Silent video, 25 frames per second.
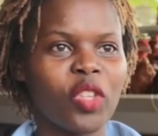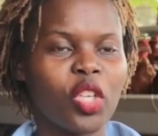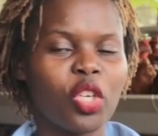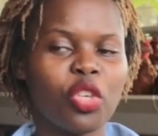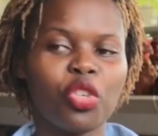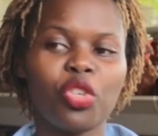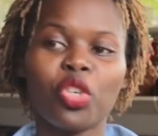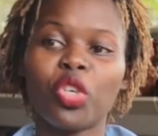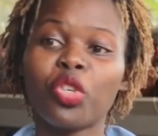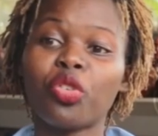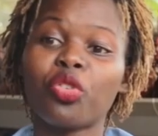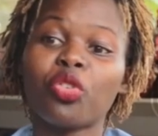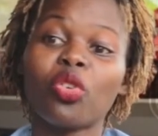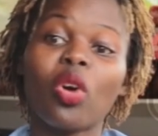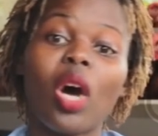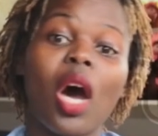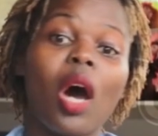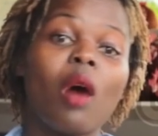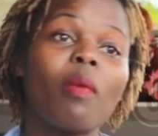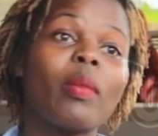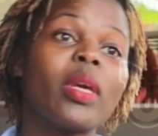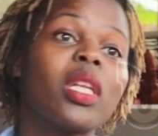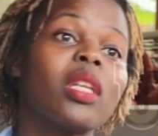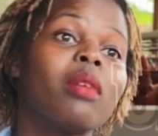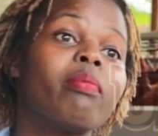You don't know
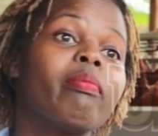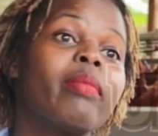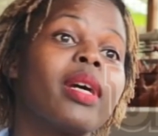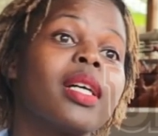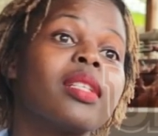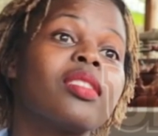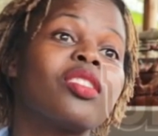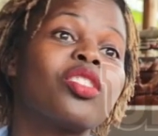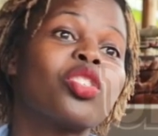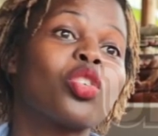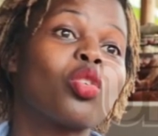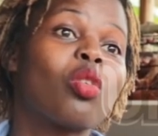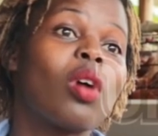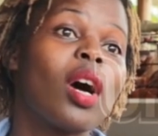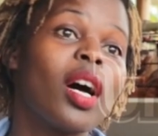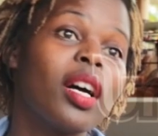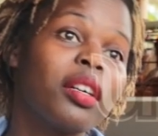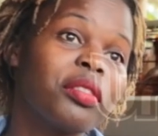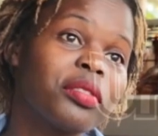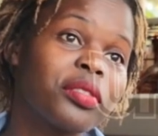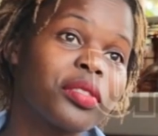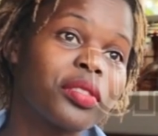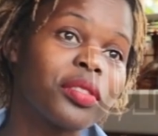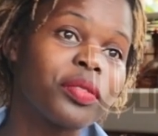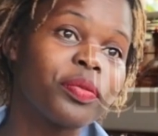how many birds you
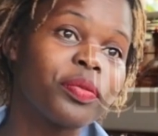have.